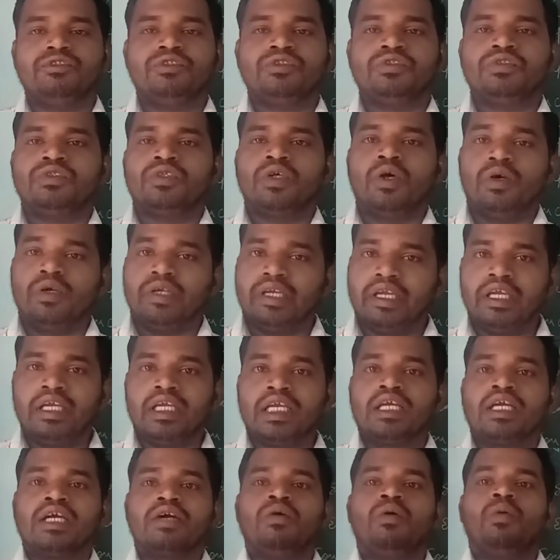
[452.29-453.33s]
So
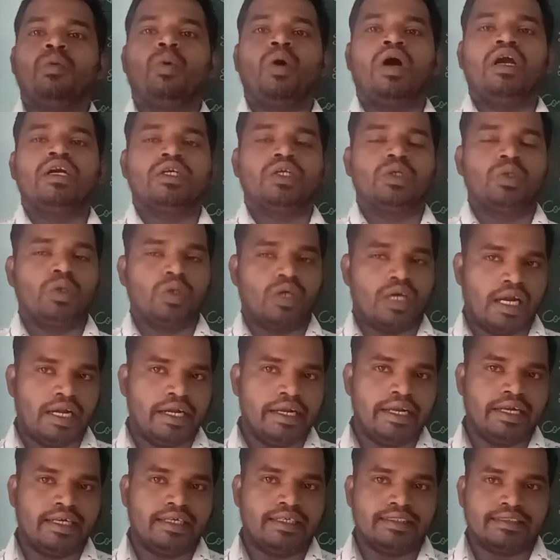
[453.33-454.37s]
he wanted to
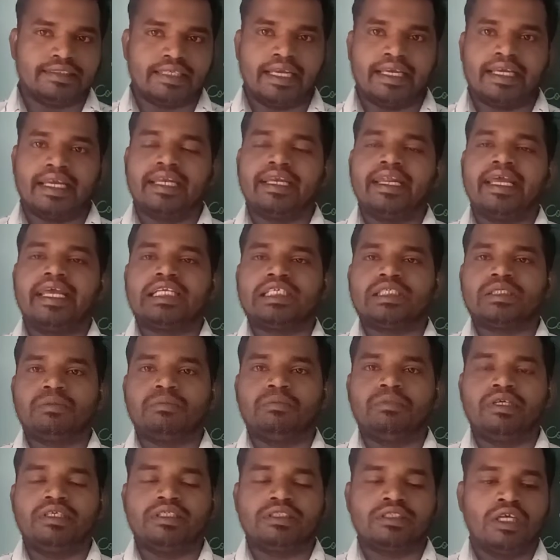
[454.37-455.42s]
conduct the second
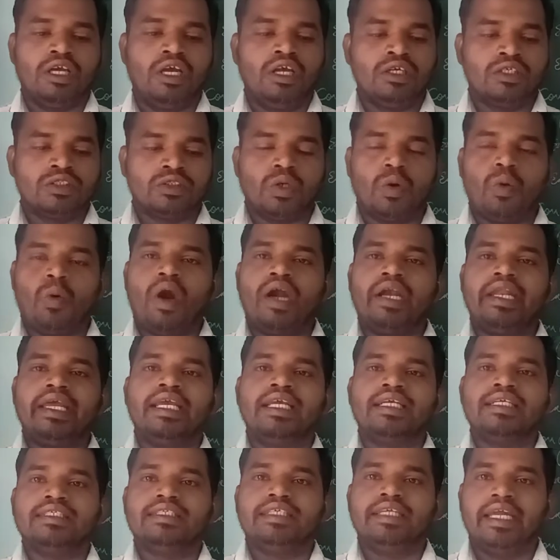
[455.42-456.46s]
experiment. So what
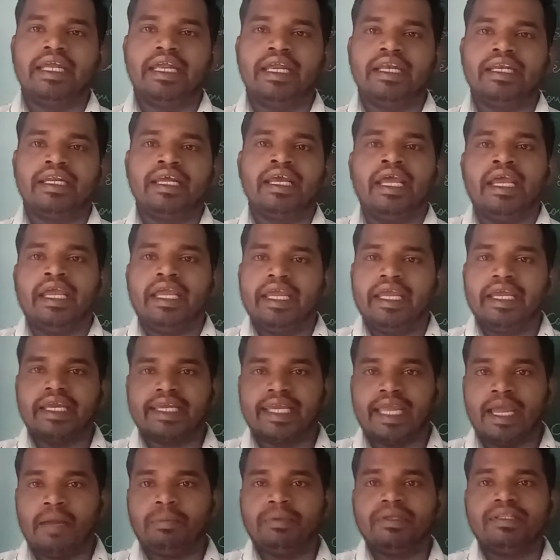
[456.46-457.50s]
he did, he
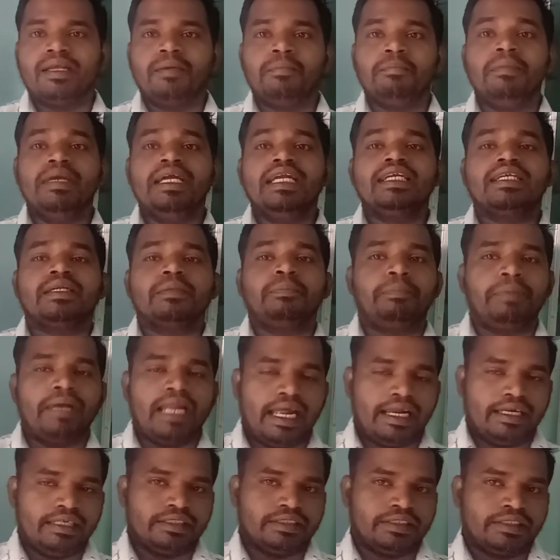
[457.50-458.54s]
kept the mint
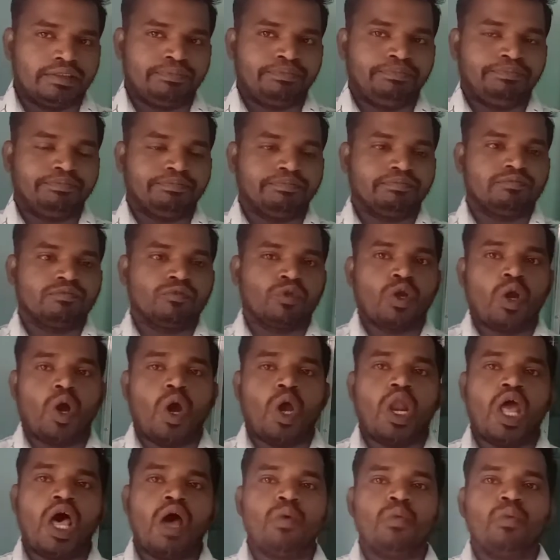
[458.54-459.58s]
plant
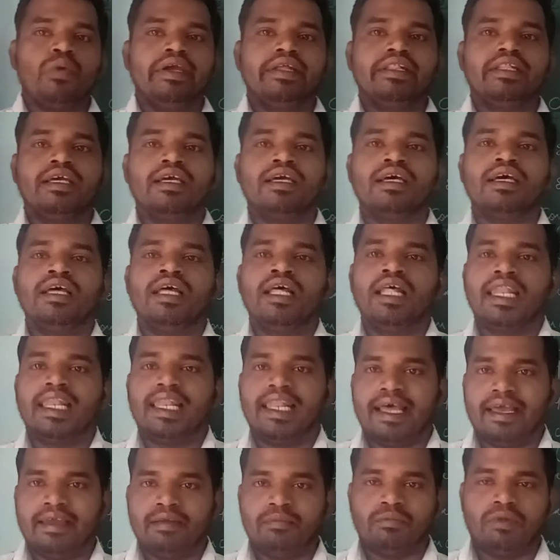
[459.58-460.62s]
along with the
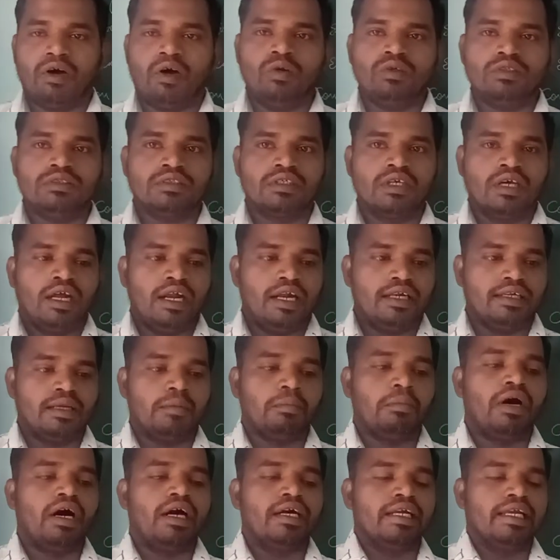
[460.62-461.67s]
live mouse and the
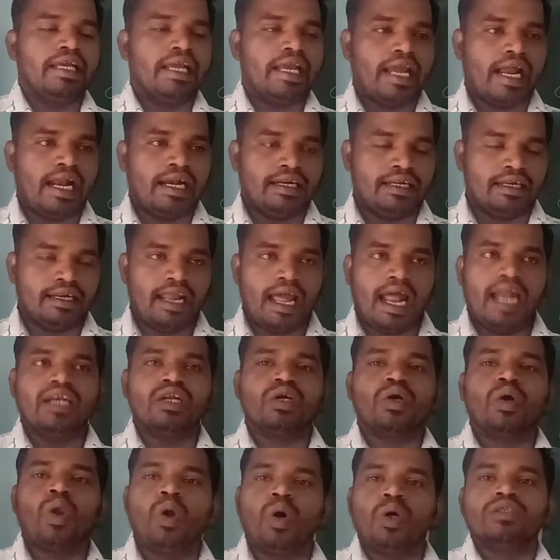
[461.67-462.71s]
burning candle
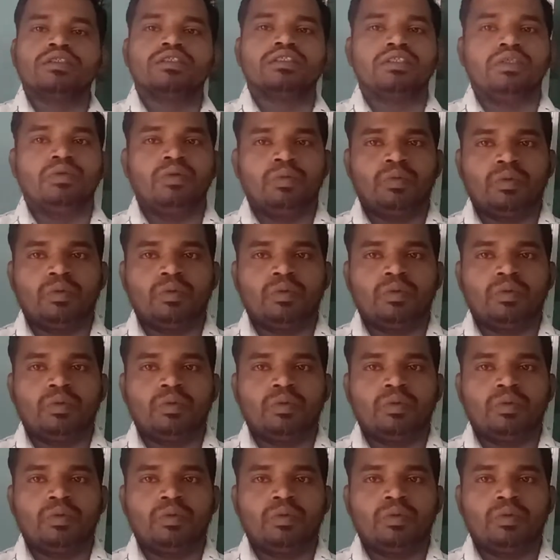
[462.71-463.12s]
and closed